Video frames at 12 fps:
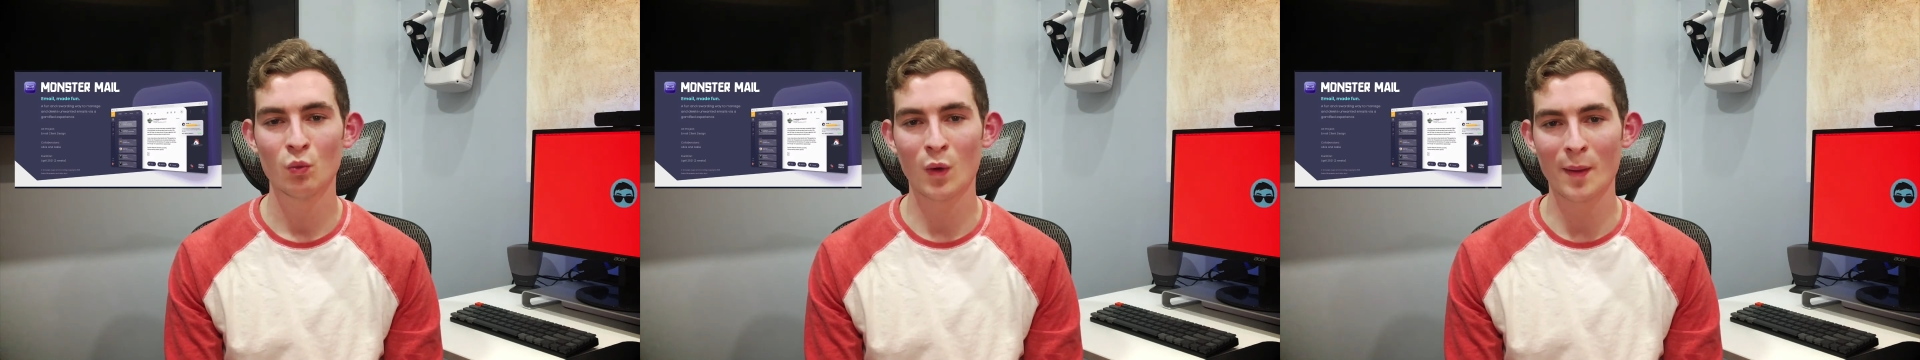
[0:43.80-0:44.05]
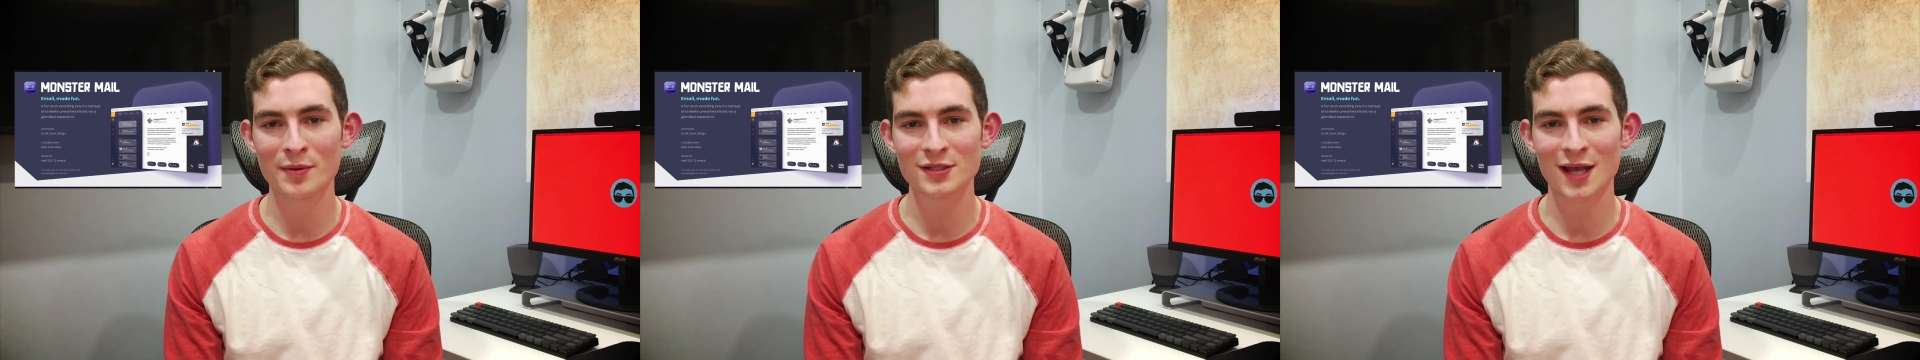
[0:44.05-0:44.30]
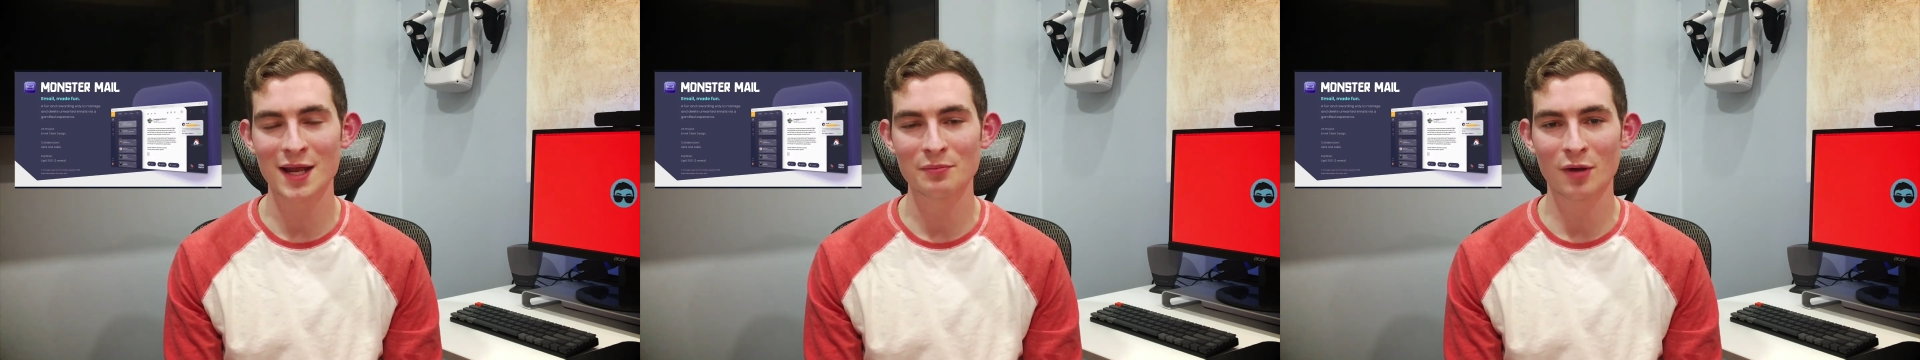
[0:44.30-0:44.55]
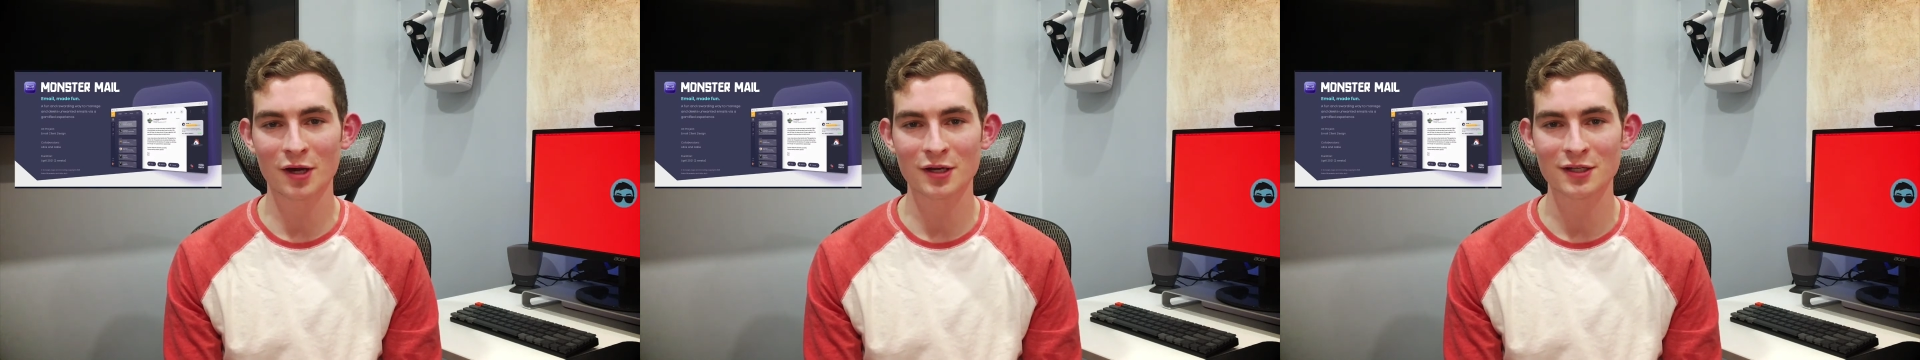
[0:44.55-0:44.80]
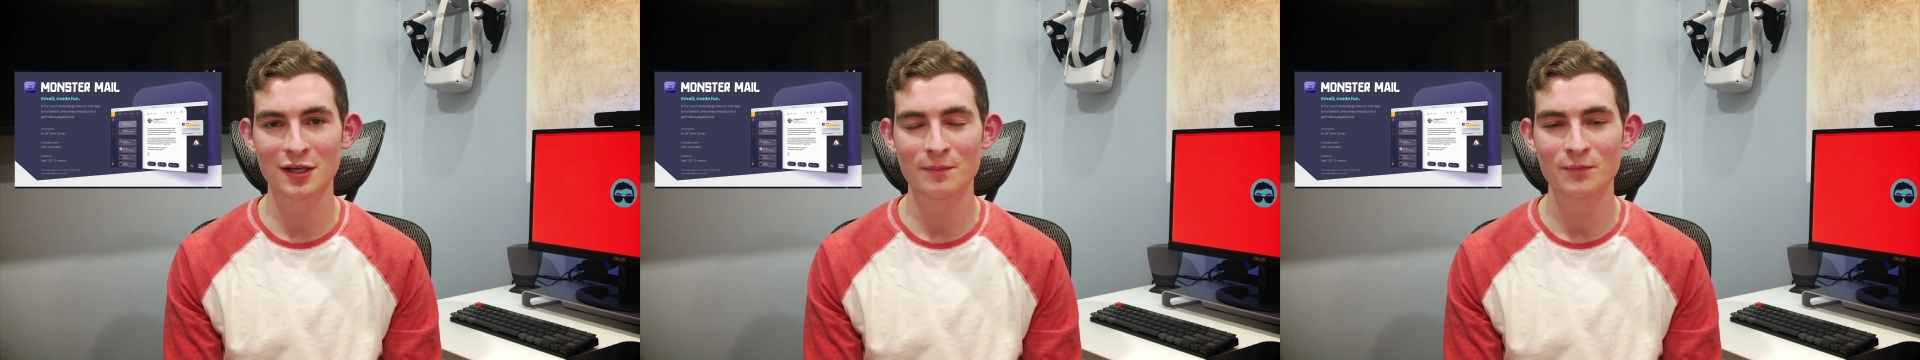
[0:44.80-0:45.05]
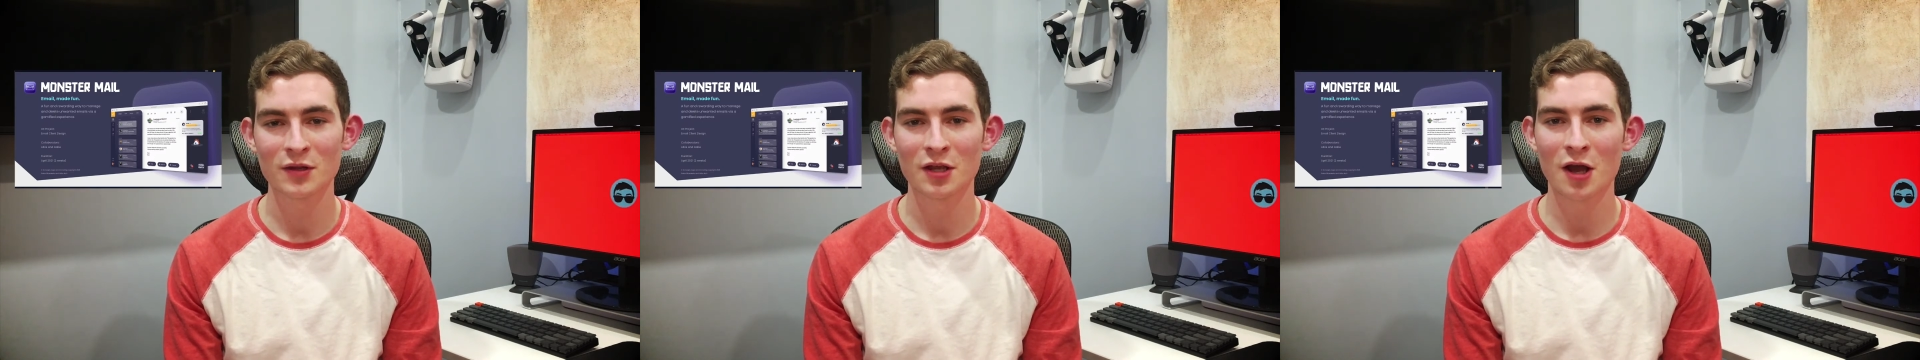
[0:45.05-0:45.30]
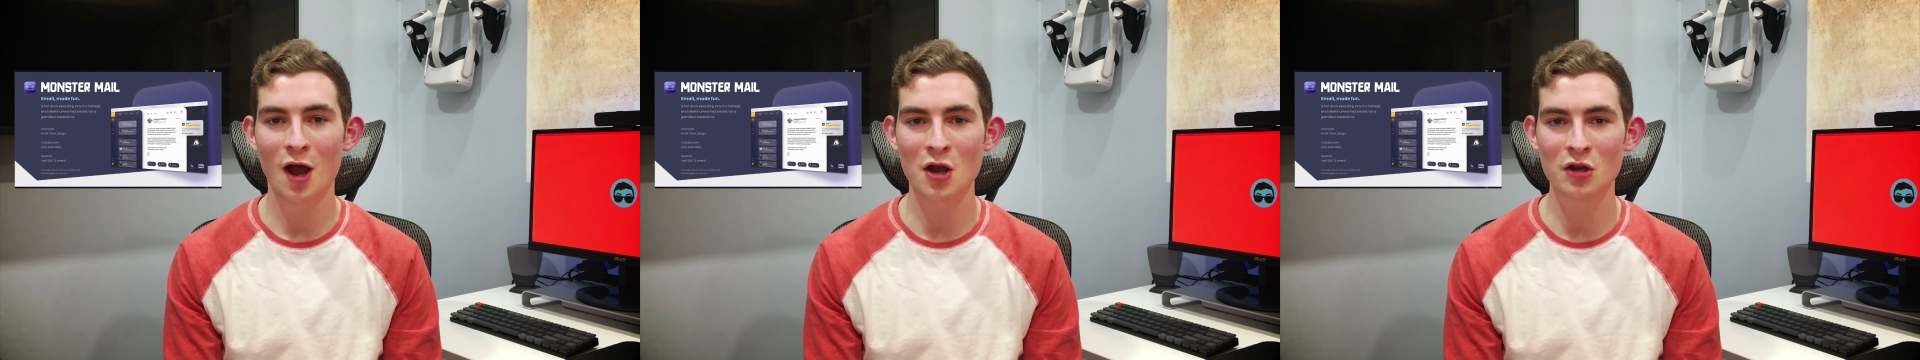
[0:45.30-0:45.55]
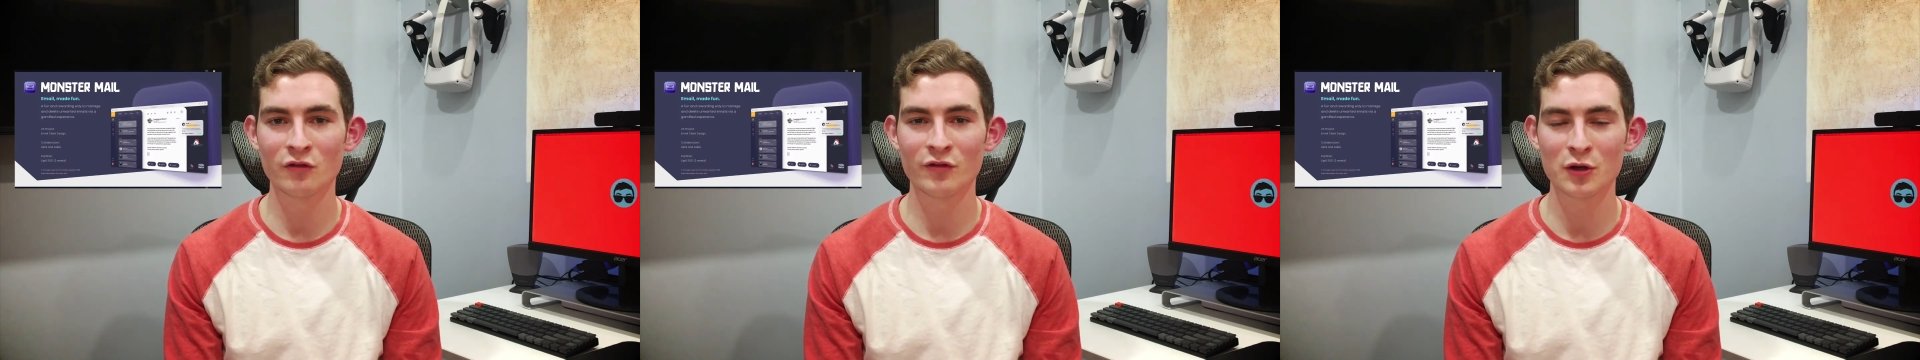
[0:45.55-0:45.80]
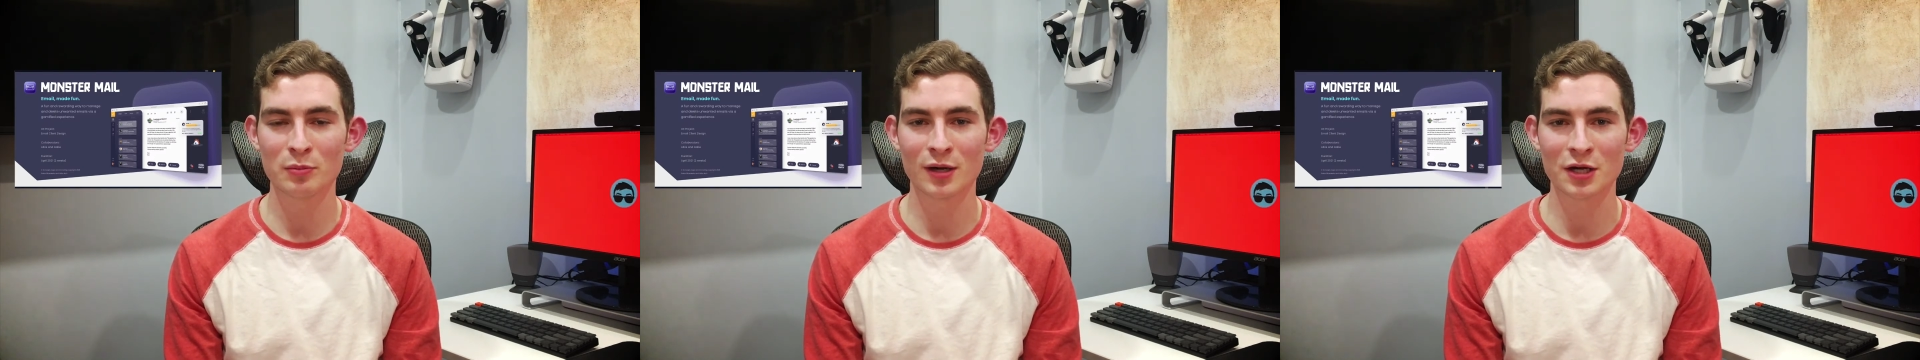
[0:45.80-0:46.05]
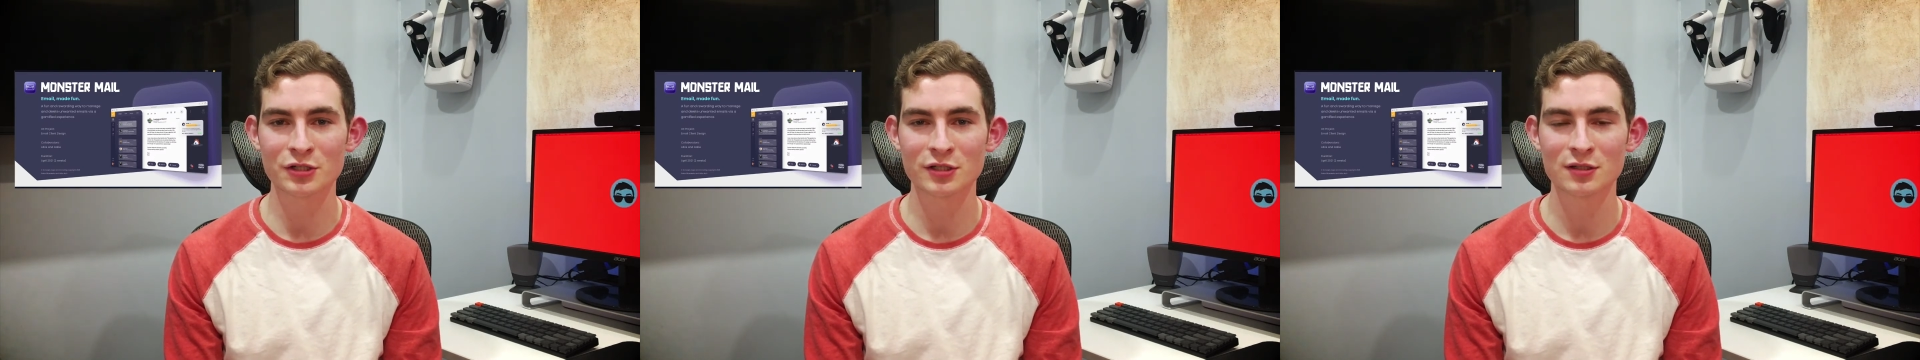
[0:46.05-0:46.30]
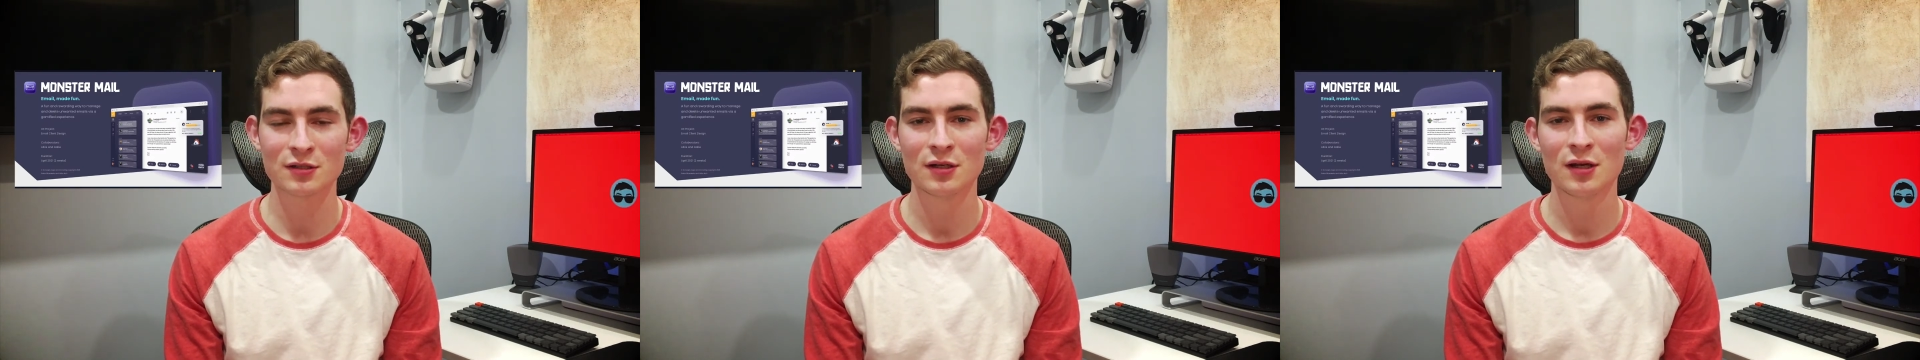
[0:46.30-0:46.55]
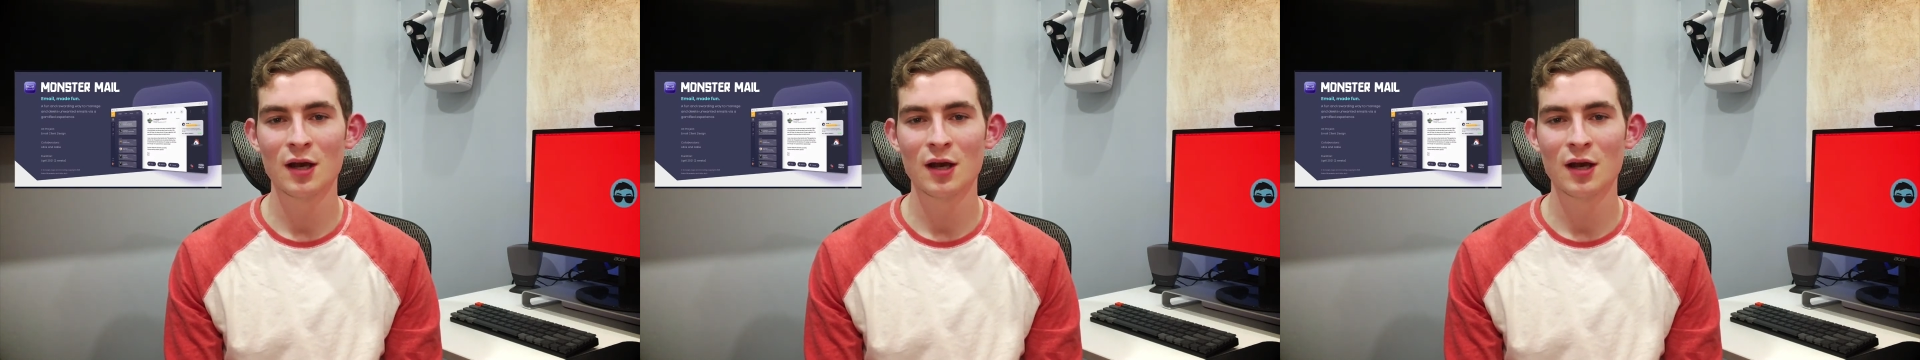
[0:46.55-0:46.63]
web design, marketing, audio video production,